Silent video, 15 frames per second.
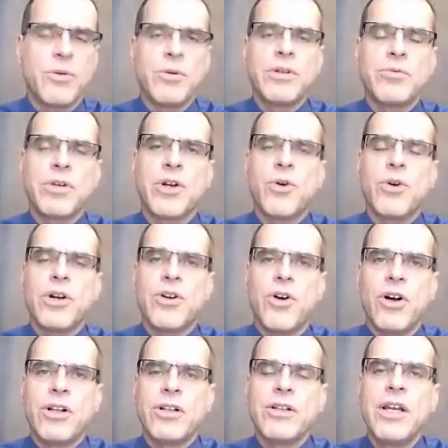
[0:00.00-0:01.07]
So we'll record
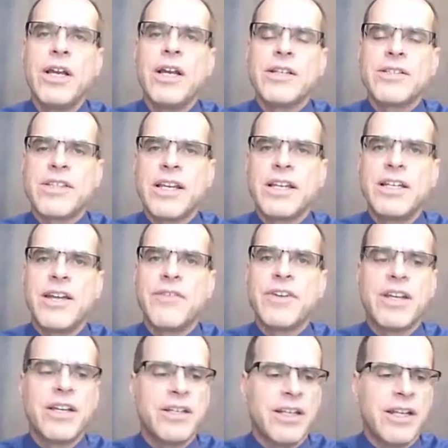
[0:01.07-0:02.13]
all
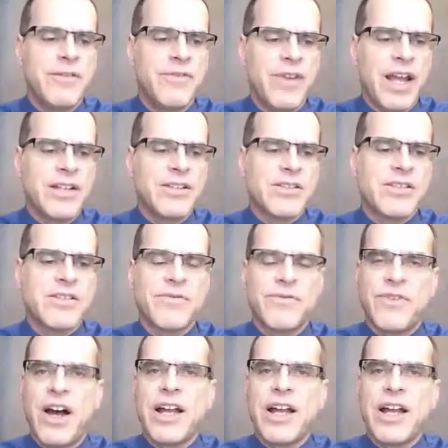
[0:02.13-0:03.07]
significant events,